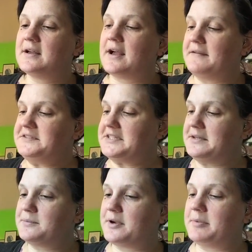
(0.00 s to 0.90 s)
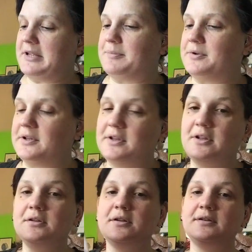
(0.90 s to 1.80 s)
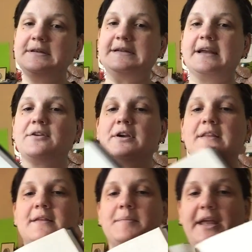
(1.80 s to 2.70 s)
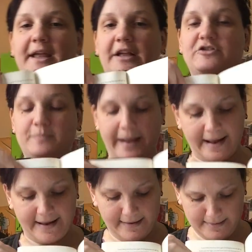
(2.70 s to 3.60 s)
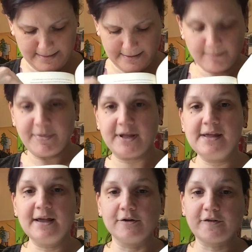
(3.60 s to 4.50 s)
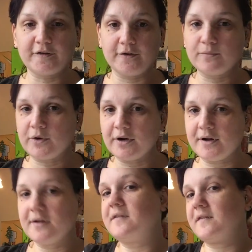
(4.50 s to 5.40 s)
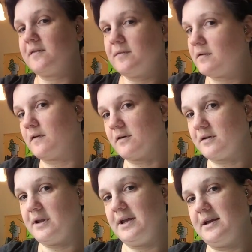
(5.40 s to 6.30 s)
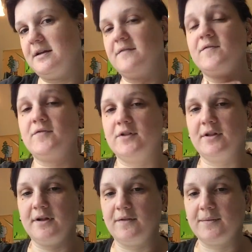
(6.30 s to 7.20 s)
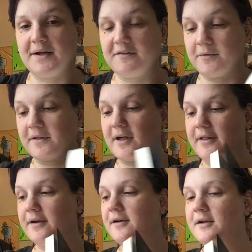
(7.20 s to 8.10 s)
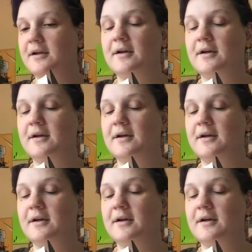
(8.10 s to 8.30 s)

I've seen where people decorate the page by picking out certain words, circling it, and filling in the rest with color,